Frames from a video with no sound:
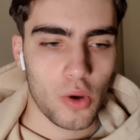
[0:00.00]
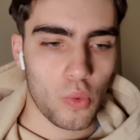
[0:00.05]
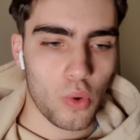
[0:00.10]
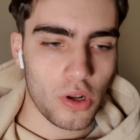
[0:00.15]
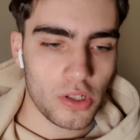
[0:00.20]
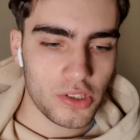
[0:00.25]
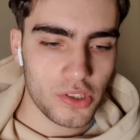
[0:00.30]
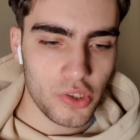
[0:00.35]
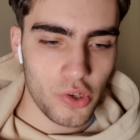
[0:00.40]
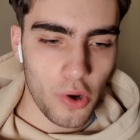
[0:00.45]

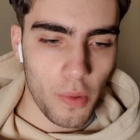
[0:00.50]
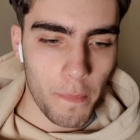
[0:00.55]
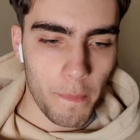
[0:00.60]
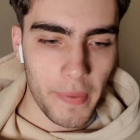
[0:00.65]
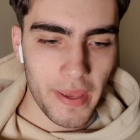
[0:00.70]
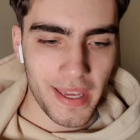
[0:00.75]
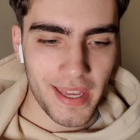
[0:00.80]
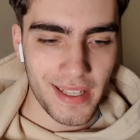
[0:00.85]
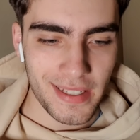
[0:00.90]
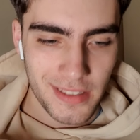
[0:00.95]
What's your
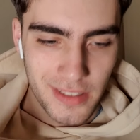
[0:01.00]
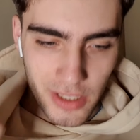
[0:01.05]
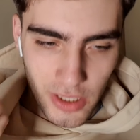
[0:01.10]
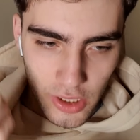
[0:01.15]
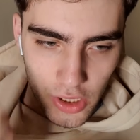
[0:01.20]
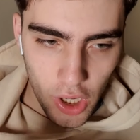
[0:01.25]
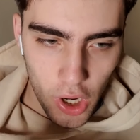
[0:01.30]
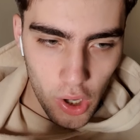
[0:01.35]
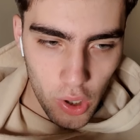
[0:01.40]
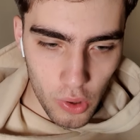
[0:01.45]

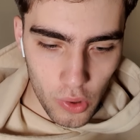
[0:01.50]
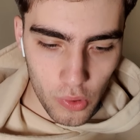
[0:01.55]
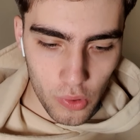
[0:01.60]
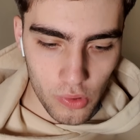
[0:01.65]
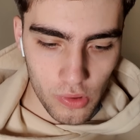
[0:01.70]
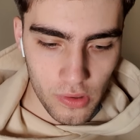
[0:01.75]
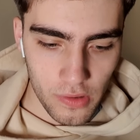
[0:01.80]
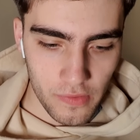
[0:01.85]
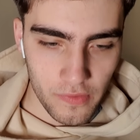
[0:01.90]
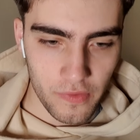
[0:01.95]
biggest
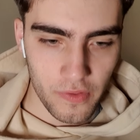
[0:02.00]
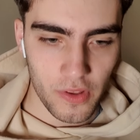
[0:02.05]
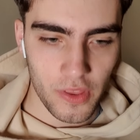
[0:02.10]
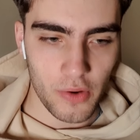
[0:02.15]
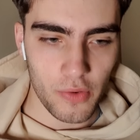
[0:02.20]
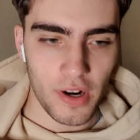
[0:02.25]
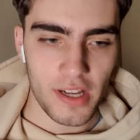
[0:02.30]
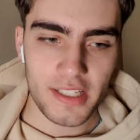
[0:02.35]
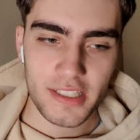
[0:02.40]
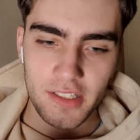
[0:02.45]
goal for
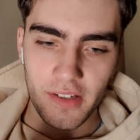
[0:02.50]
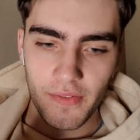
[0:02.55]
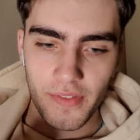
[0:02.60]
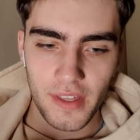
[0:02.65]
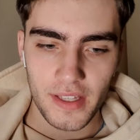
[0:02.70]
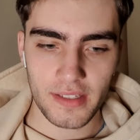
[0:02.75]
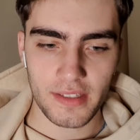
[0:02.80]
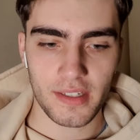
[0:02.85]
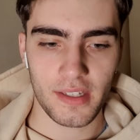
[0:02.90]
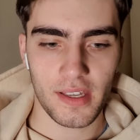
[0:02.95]
the rest of
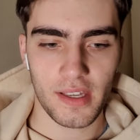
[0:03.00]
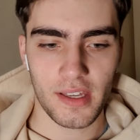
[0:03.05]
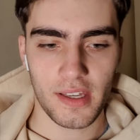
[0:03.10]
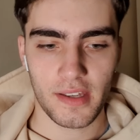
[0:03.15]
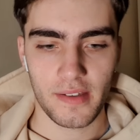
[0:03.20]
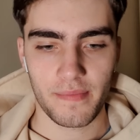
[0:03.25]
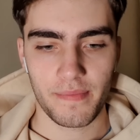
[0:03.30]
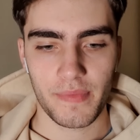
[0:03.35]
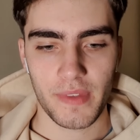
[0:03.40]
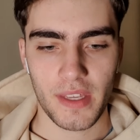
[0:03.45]
this
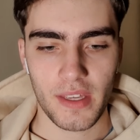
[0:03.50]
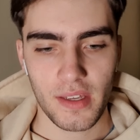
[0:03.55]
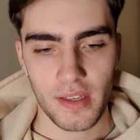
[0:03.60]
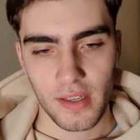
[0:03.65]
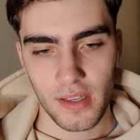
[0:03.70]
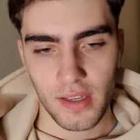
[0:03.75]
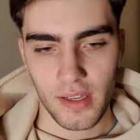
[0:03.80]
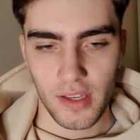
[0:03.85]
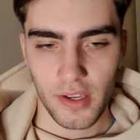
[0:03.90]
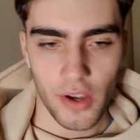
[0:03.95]
year?
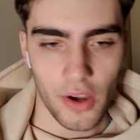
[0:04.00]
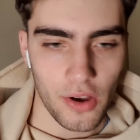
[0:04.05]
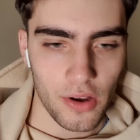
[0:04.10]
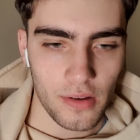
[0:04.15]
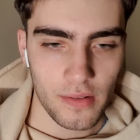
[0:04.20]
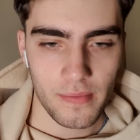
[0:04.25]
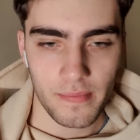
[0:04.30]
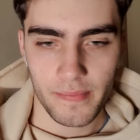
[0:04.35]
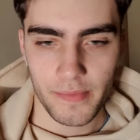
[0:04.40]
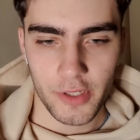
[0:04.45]

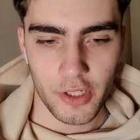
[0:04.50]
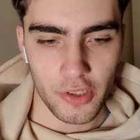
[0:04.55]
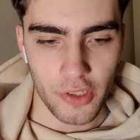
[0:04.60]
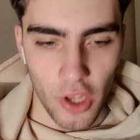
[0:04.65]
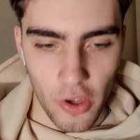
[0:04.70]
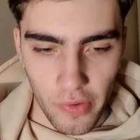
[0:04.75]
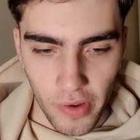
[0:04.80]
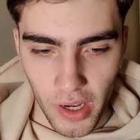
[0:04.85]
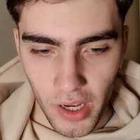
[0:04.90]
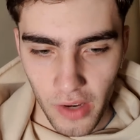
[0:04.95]
Just
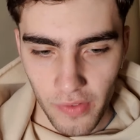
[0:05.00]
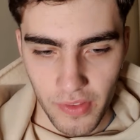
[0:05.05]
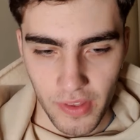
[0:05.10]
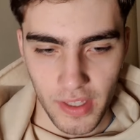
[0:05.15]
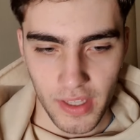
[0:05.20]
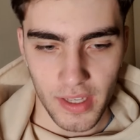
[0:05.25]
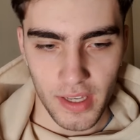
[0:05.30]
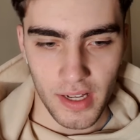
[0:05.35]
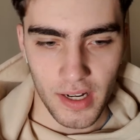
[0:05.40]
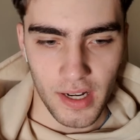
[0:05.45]
over half
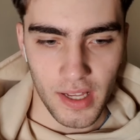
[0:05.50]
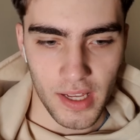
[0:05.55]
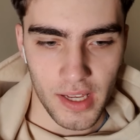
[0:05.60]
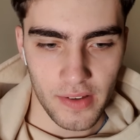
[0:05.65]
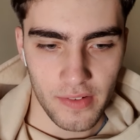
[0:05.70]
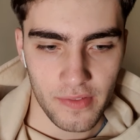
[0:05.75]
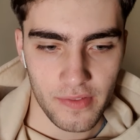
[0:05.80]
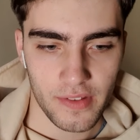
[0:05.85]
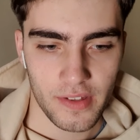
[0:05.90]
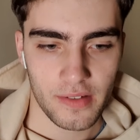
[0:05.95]
the year
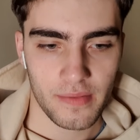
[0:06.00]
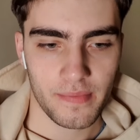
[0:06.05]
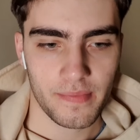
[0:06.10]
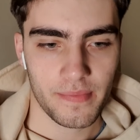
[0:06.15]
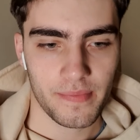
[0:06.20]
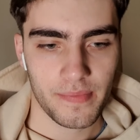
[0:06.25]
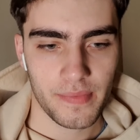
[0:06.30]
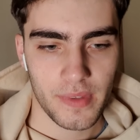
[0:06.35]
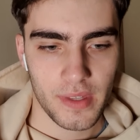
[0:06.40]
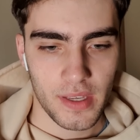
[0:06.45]
left.
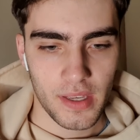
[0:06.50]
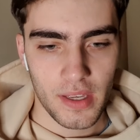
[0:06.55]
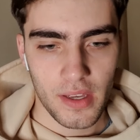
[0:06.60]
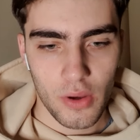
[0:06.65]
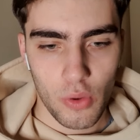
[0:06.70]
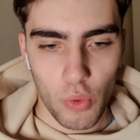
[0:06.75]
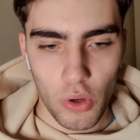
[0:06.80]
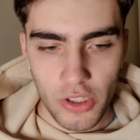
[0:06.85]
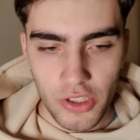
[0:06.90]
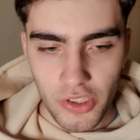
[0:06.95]

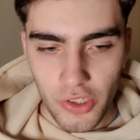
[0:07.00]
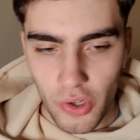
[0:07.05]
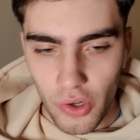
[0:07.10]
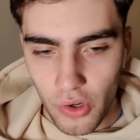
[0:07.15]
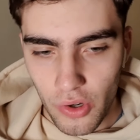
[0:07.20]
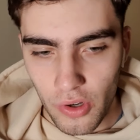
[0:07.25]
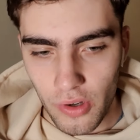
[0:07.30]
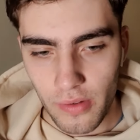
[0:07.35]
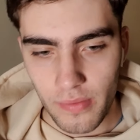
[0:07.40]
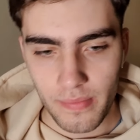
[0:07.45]
What's
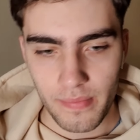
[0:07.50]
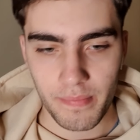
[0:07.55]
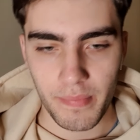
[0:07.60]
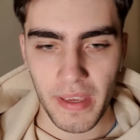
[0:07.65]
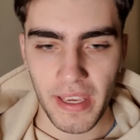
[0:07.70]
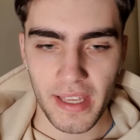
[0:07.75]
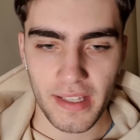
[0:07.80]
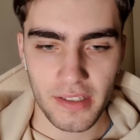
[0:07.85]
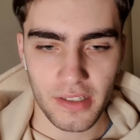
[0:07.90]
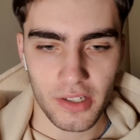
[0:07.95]
your
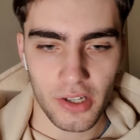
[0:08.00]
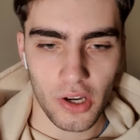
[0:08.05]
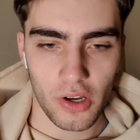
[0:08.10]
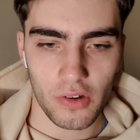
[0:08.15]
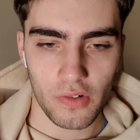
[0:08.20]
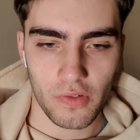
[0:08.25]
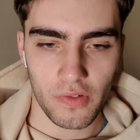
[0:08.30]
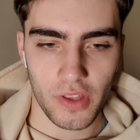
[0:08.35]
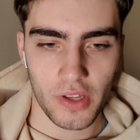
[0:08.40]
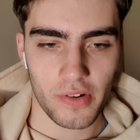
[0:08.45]
biggest
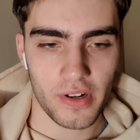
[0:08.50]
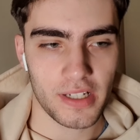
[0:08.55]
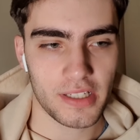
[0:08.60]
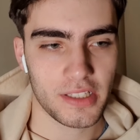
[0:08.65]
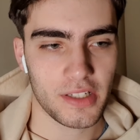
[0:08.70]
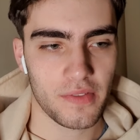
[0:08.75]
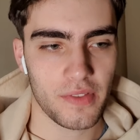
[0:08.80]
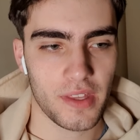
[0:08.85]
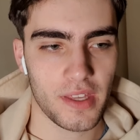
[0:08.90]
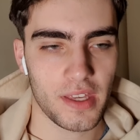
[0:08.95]
goal for the
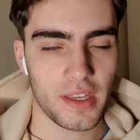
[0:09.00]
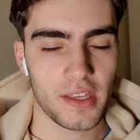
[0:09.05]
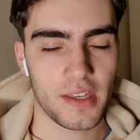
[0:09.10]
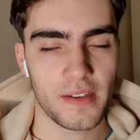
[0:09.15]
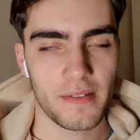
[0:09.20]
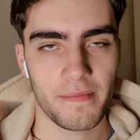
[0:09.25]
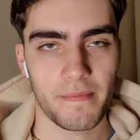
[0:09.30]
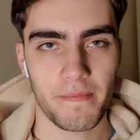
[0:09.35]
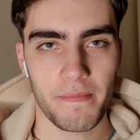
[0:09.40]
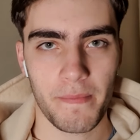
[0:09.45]
rest of the year?